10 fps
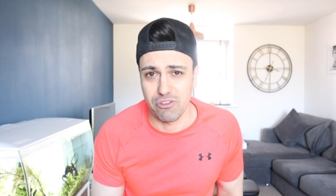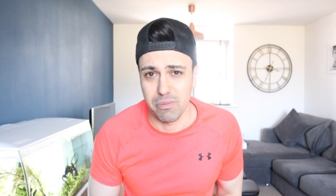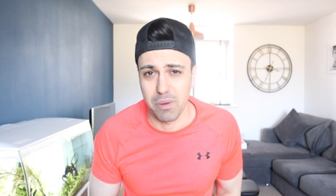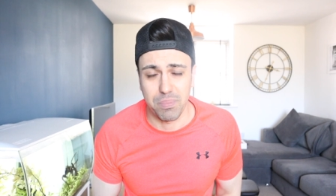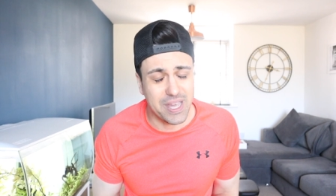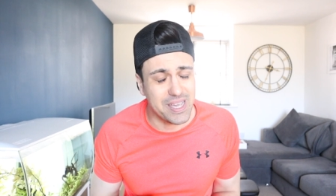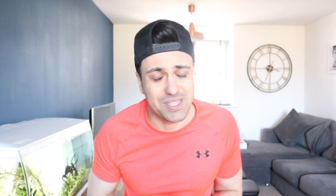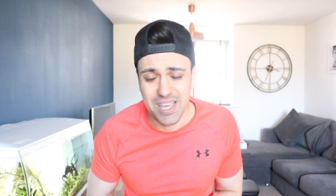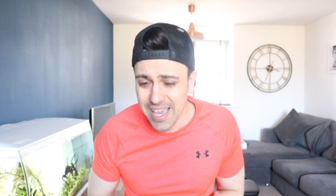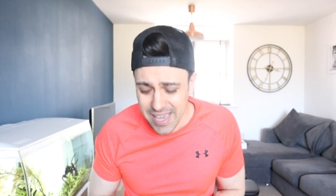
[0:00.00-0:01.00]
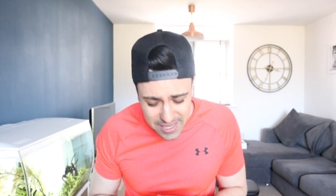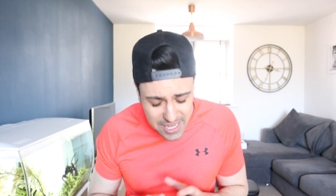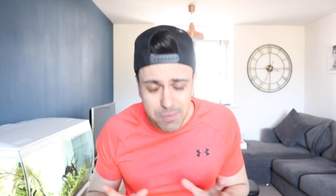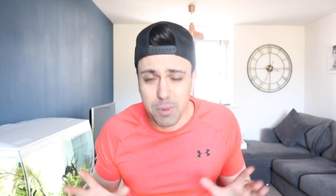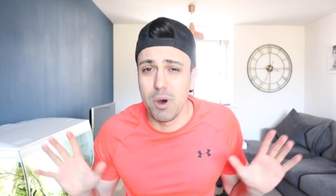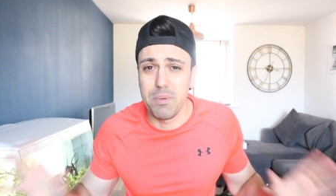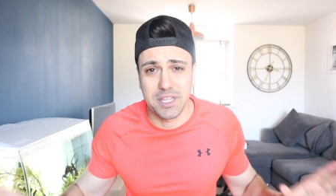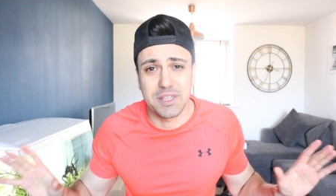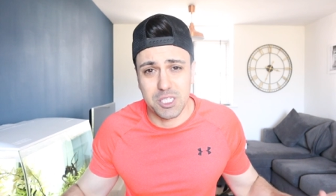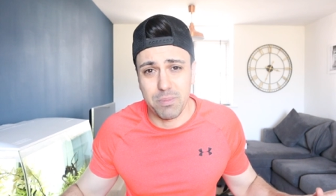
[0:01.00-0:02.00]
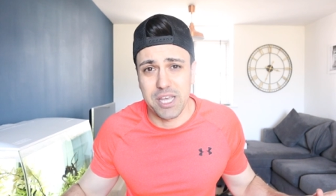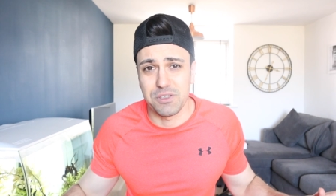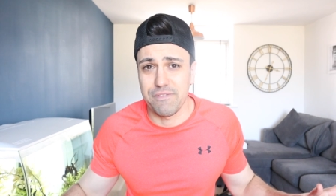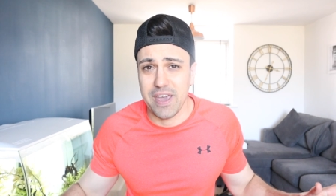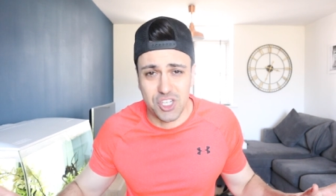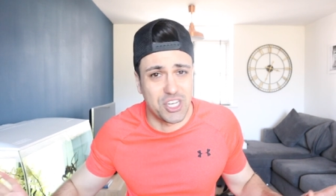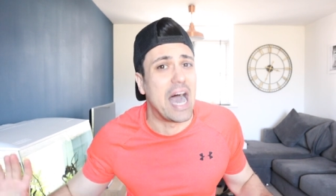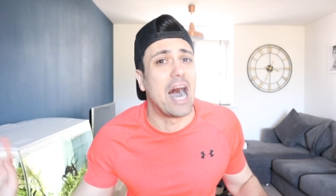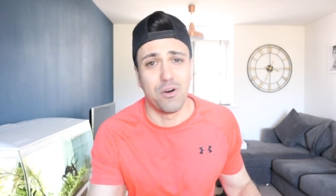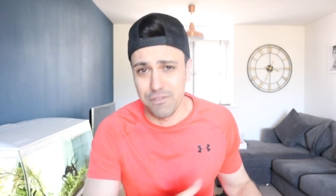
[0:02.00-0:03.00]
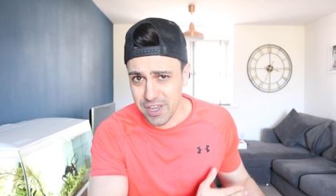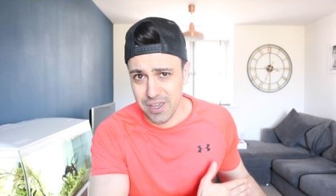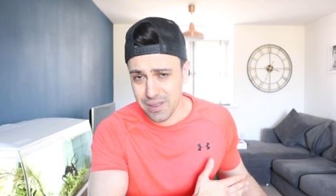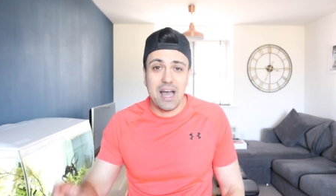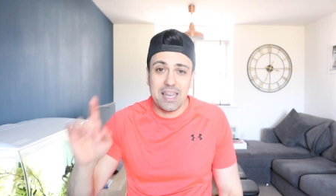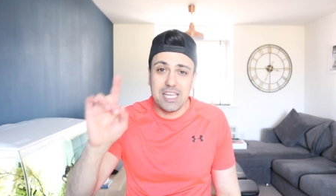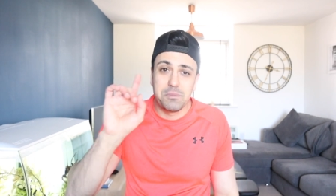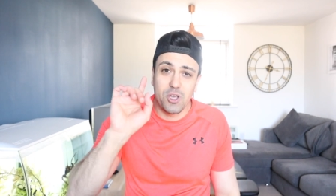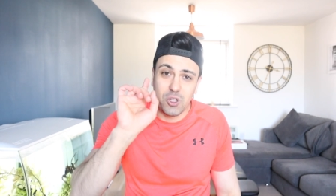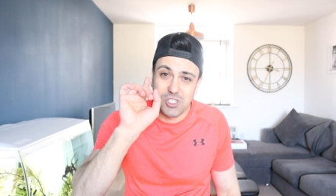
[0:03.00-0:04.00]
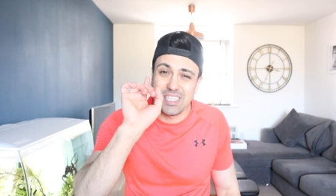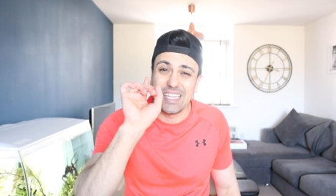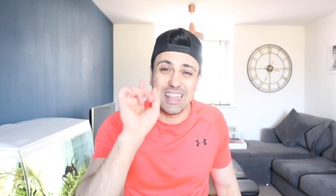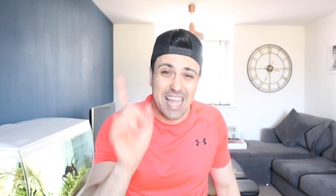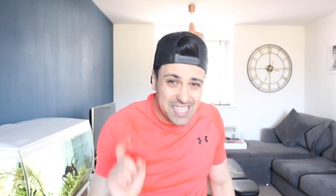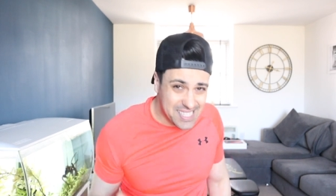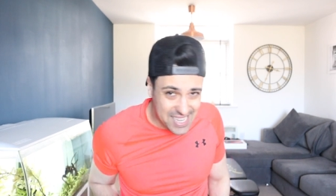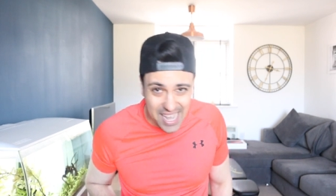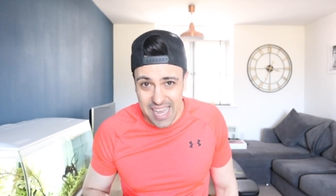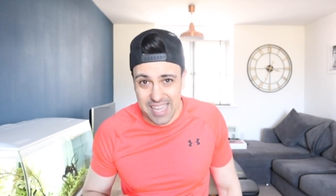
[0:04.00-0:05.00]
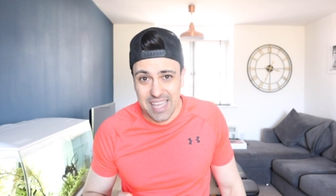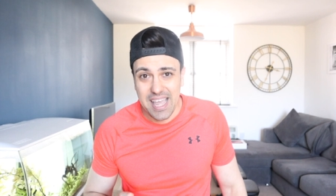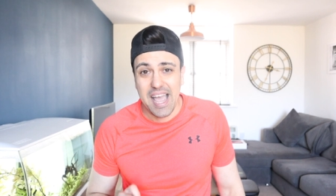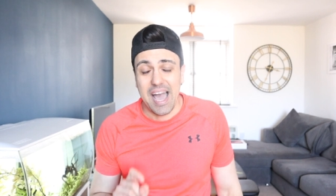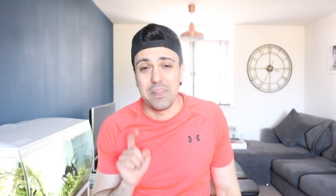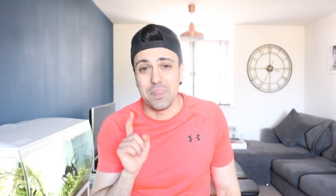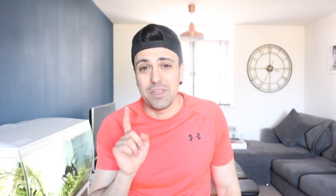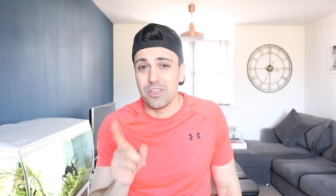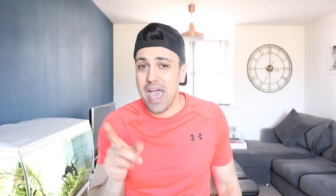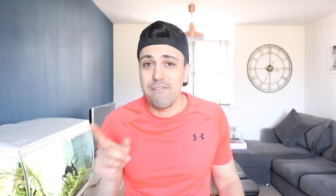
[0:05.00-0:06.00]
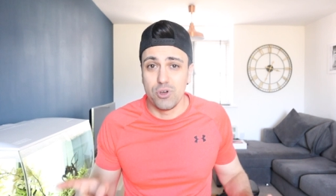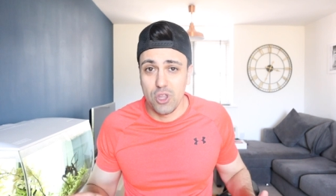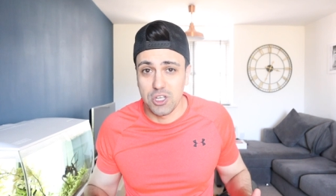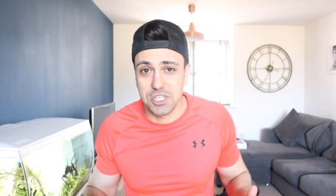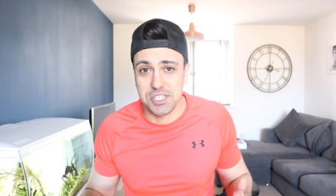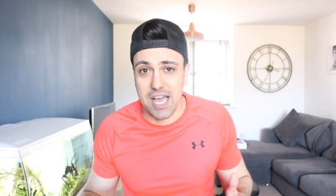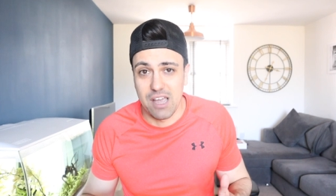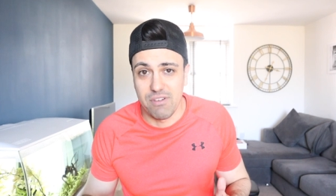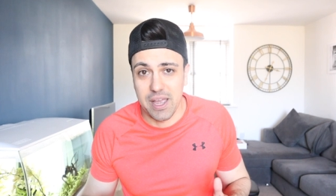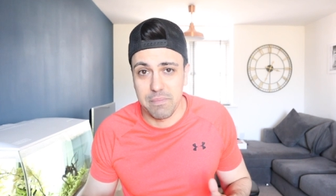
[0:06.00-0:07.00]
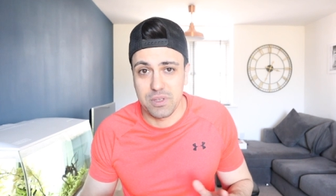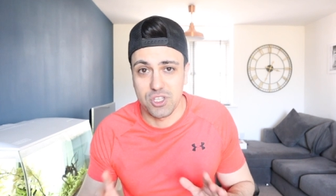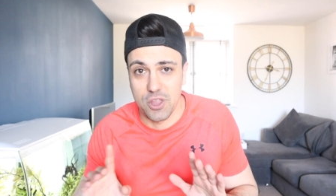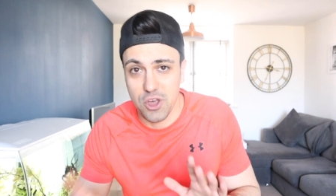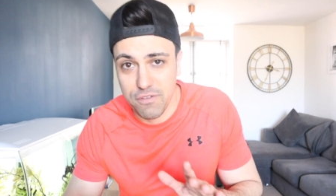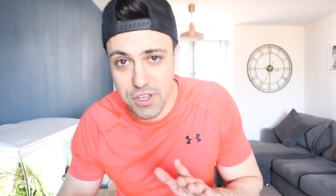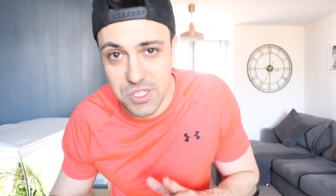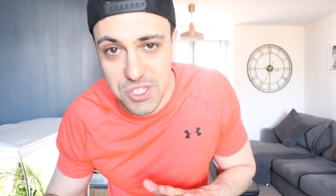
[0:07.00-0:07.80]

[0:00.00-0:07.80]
other. But please keep the public displays of affection out of here. That leads me on to the last guy and everyone knows this guy, right? So I don't know if you can